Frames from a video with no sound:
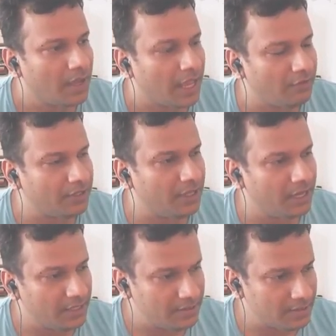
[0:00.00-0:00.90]
Everything
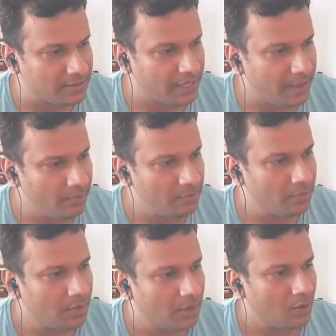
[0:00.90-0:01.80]
else is same.
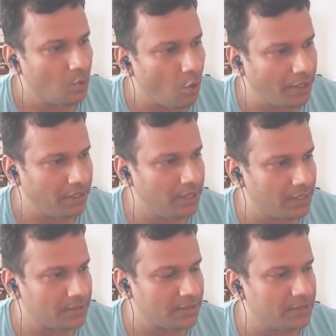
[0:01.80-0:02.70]
What it
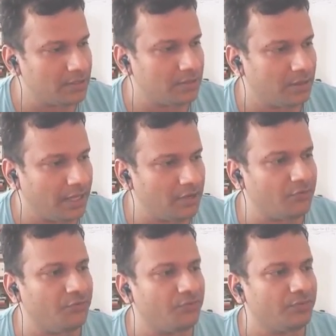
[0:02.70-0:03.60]
does is,
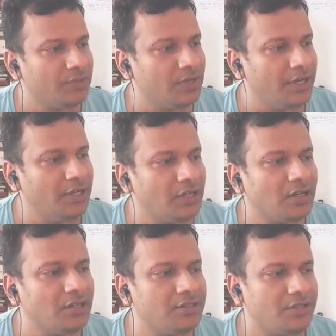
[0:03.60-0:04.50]
if the
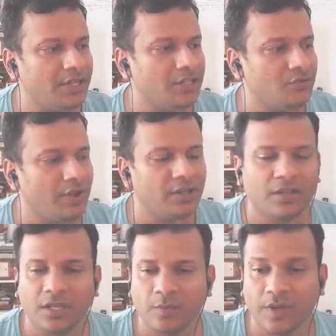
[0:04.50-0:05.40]
internal stage where
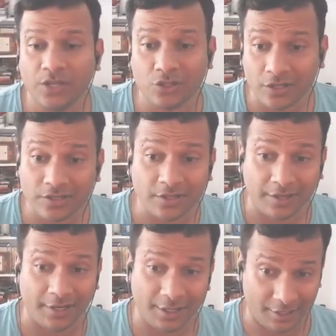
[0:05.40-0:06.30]
the image is
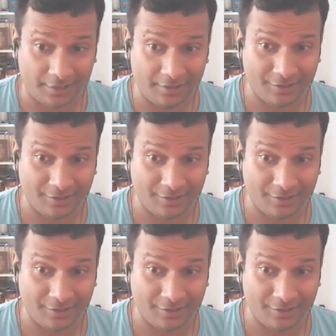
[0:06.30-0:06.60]
created,